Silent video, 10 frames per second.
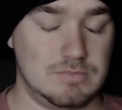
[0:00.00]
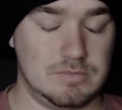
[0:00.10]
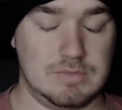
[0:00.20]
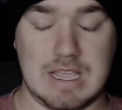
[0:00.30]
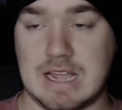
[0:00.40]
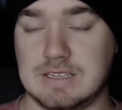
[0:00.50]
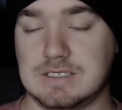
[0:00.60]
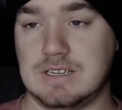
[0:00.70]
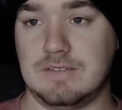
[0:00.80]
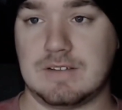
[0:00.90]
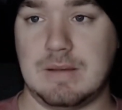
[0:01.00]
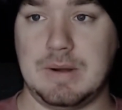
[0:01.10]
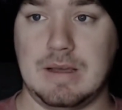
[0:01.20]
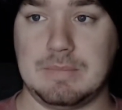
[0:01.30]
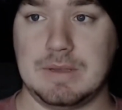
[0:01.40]
that kind of stuff
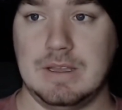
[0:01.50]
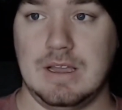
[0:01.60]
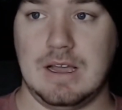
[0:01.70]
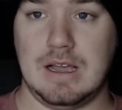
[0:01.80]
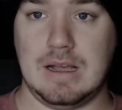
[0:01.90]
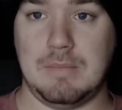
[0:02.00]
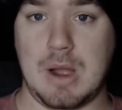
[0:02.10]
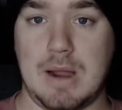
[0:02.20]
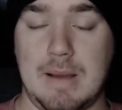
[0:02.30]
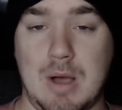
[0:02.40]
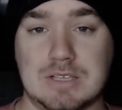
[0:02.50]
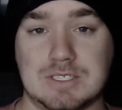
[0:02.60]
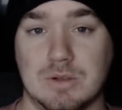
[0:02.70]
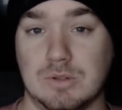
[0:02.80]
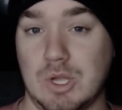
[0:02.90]
coming up. I'm
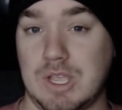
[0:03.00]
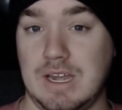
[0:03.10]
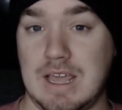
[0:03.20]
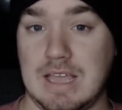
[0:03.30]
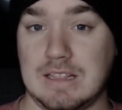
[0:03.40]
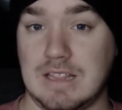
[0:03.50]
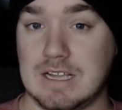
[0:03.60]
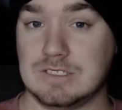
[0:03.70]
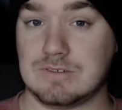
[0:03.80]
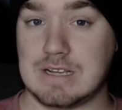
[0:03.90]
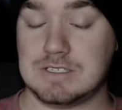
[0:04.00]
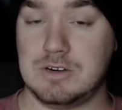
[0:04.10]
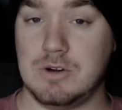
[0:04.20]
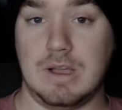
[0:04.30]
also looking at the Lions roster,